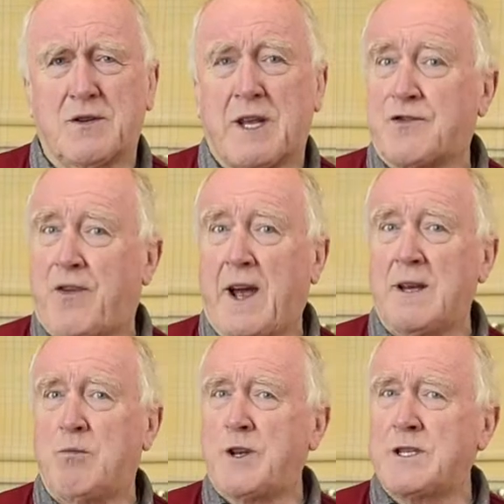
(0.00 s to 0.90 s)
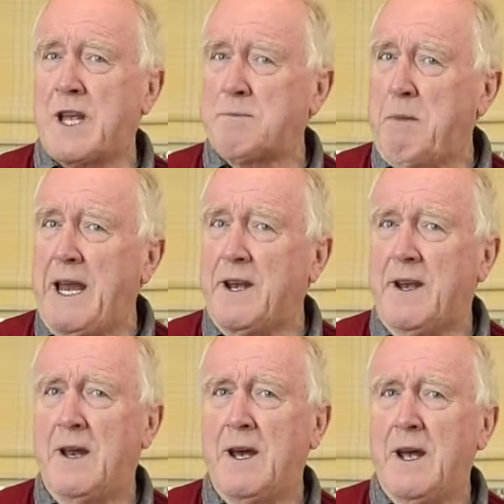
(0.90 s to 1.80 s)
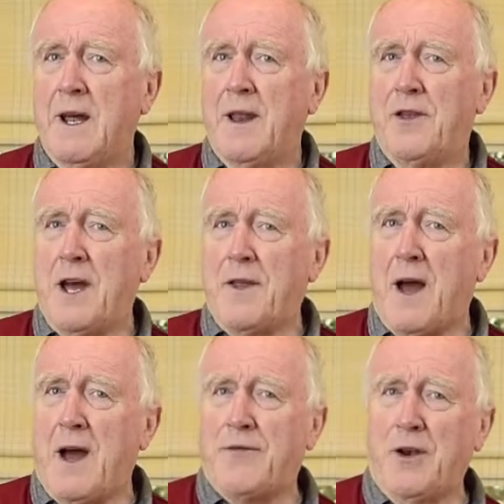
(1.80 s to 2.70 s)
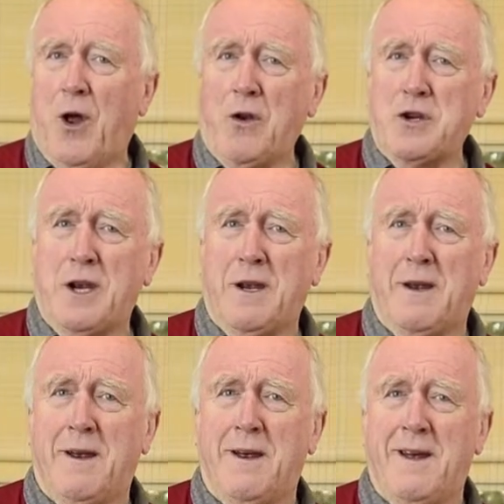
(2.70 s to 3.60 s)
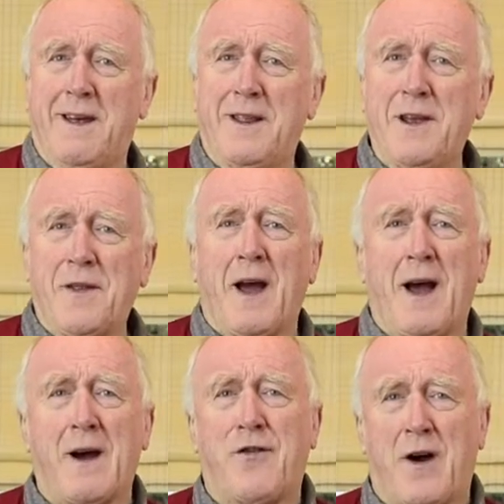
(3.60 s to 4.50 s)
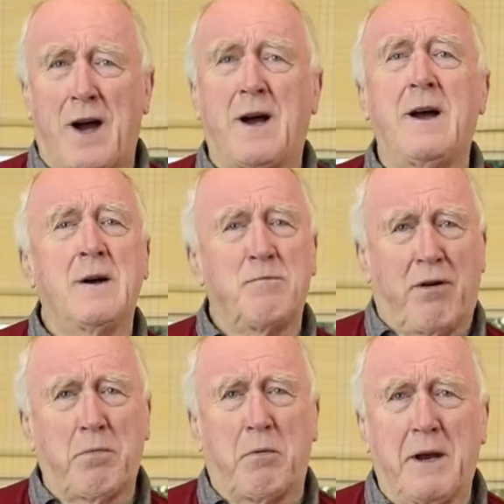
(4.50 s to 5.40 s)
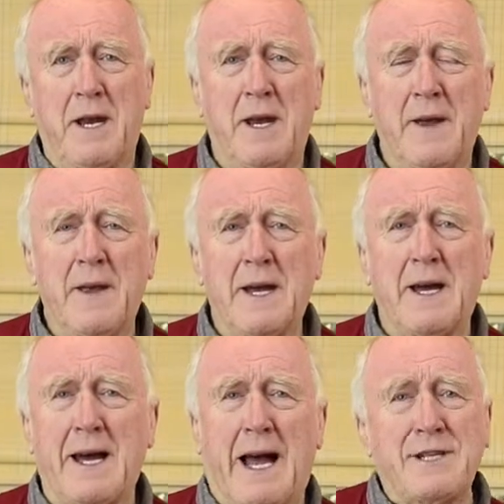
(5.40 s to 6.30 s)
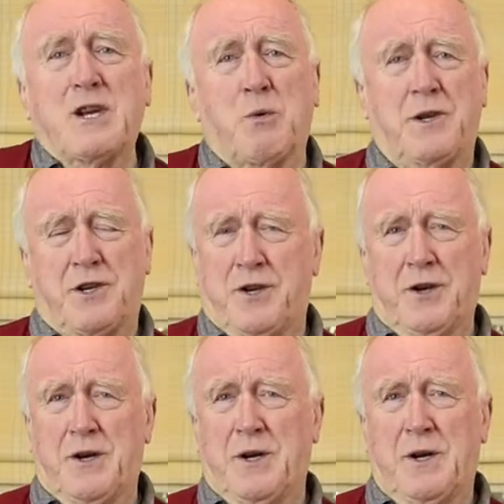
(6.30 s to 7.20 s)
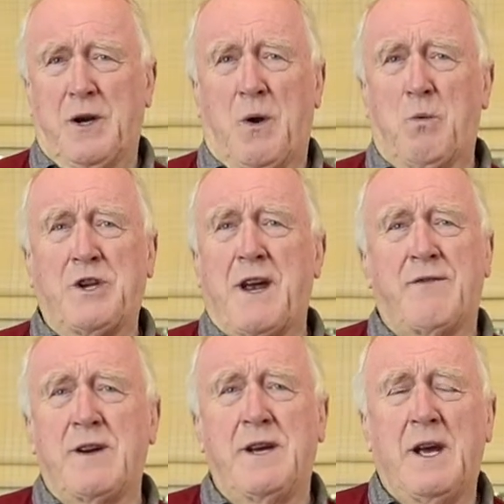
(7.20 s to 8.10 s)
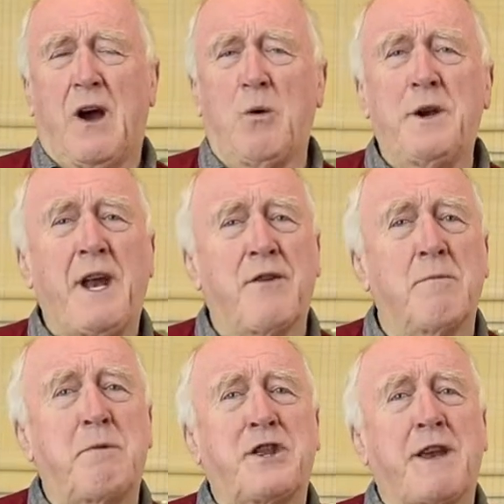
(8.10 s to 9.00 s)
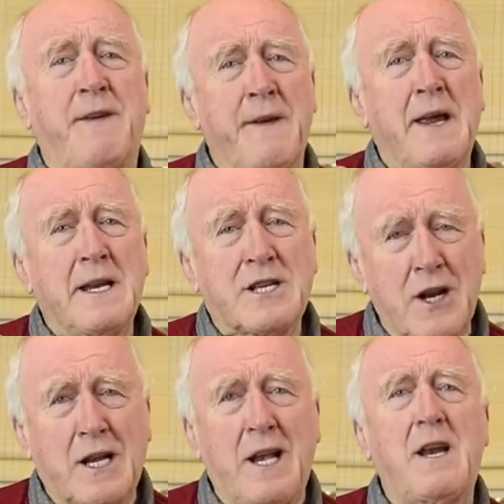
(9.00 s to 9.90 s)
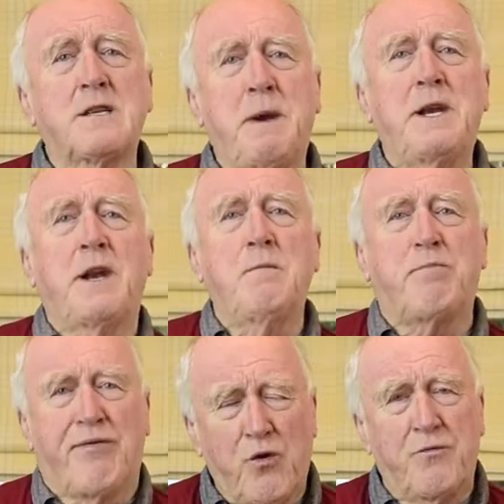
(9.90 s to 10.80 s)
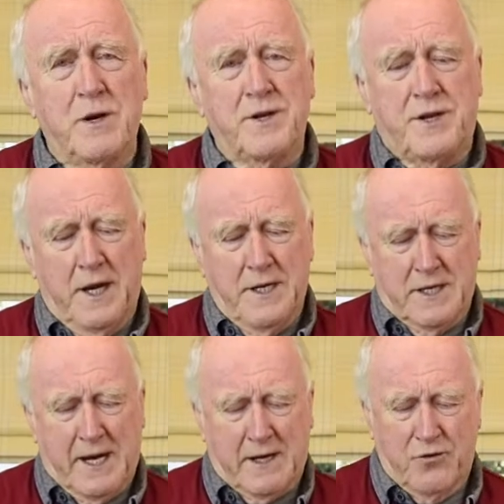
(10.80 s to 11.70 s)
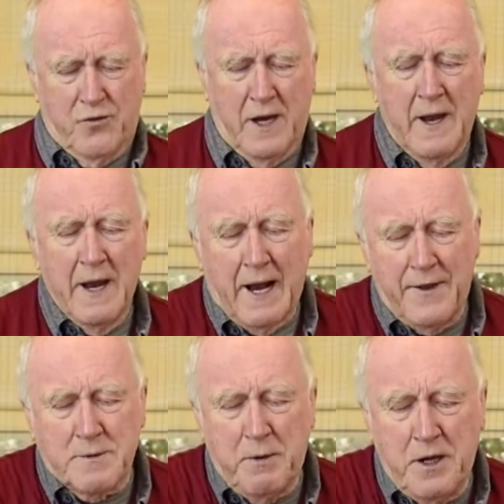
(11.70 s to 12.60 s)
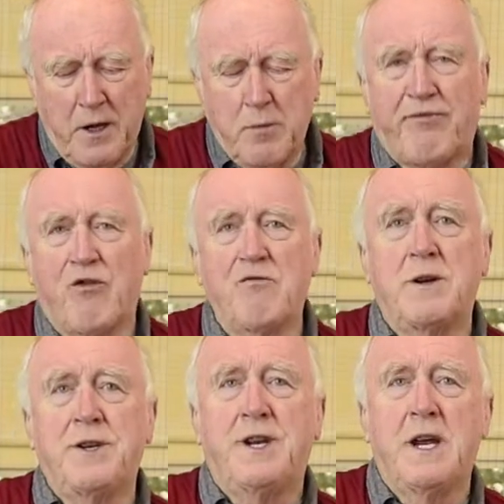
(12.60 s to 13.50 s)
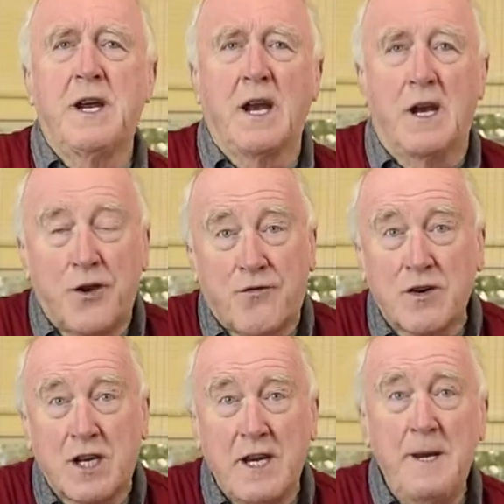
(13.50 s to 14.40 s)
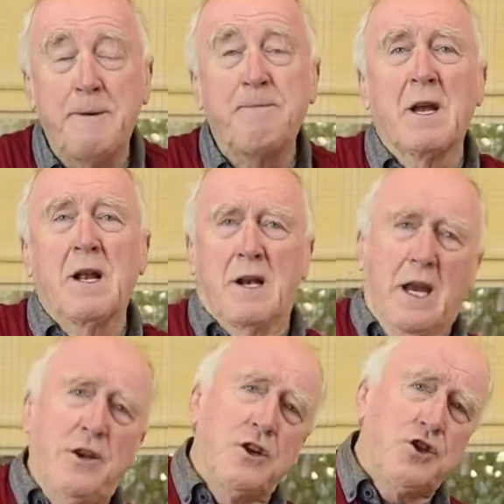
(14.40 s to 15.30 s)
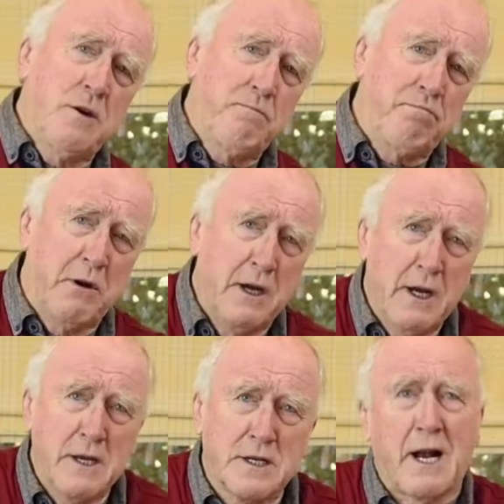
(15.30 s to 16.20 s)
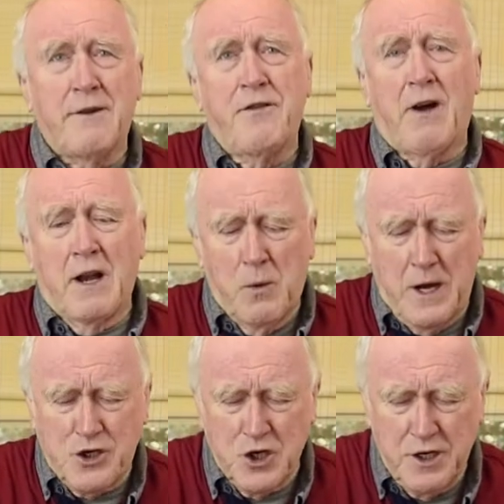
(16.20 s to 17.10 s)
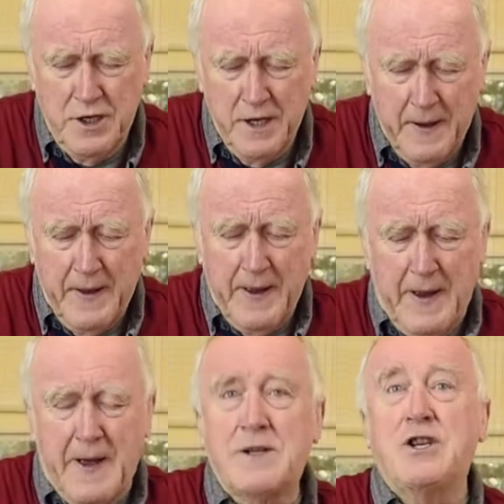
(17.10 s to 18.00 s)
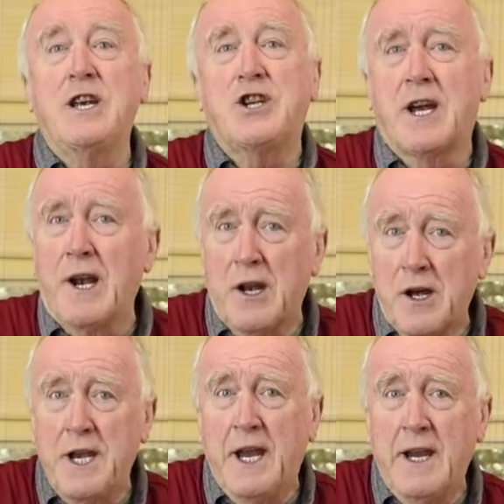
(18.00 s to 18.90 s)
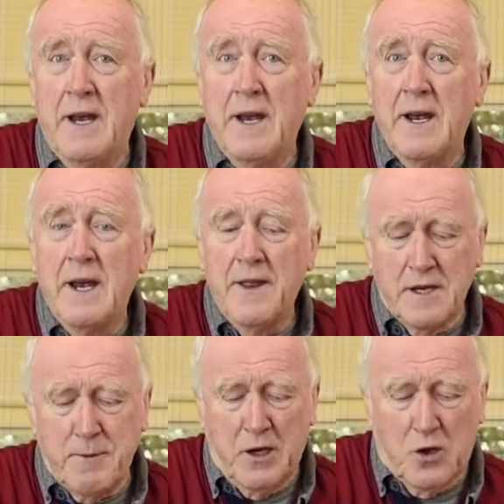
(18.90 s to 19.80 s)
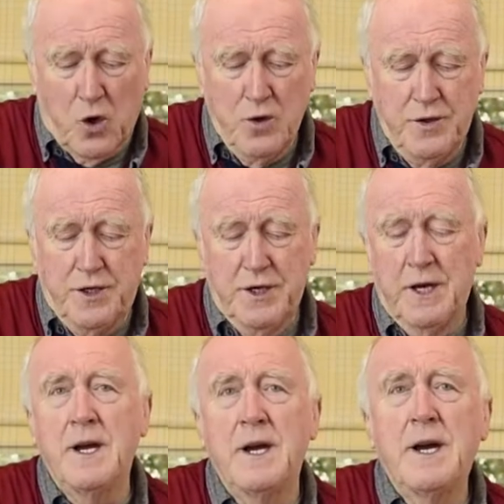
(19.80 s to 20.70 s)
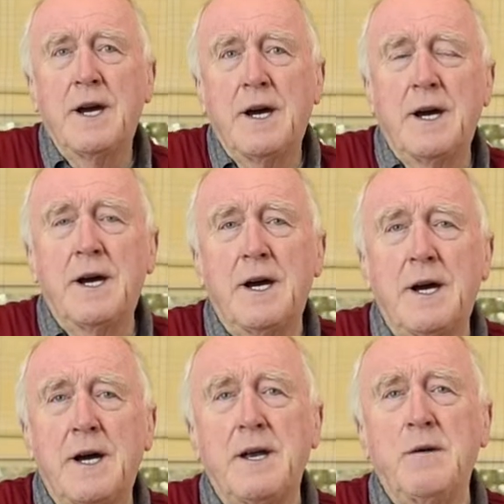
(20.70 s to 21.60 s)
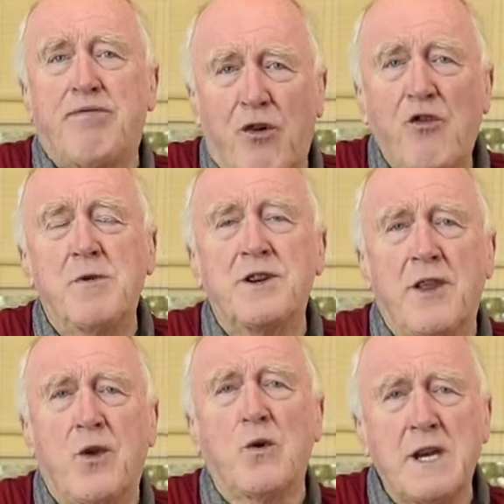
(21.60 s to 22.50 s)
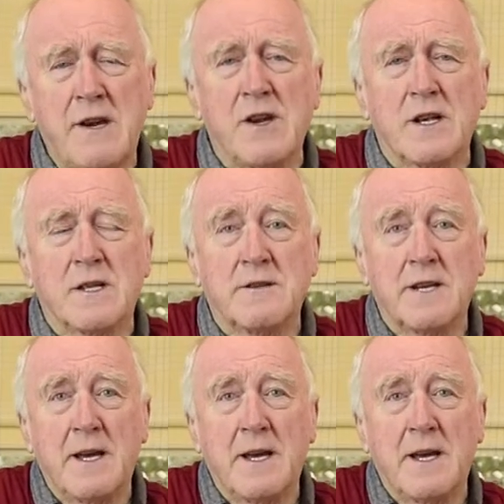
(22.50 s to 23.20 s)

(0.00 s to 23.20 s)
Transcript: That's fine. What does that mean? The other half are not. The other half are probably adequate or whatever. But there certainly has been an improvement in secondary. And there's been an improvement in literacy, leadership, self-evaluation, teaching and learning. There's been good improvement in those areas.